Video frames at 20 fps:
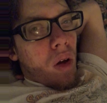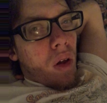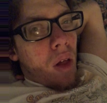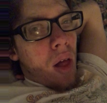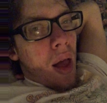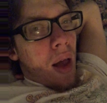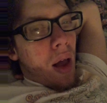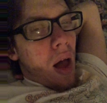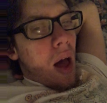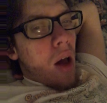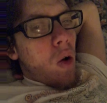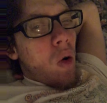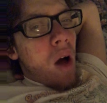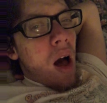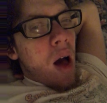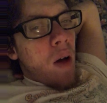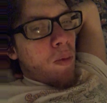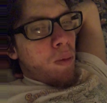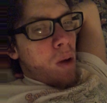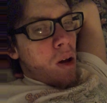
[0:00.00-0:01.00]
like, I don't
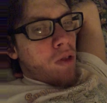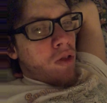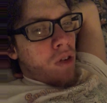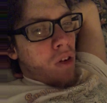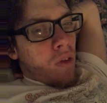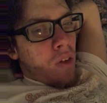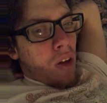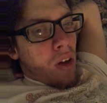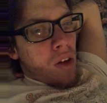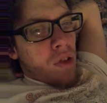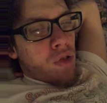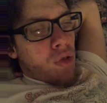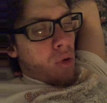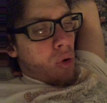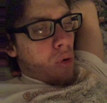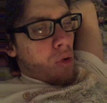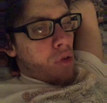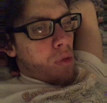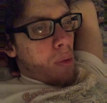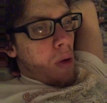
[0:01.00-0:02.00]
have much of a
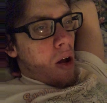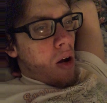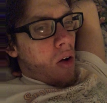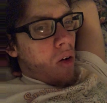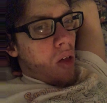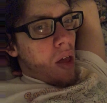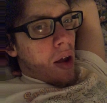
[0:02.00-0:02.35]
history with Spyro.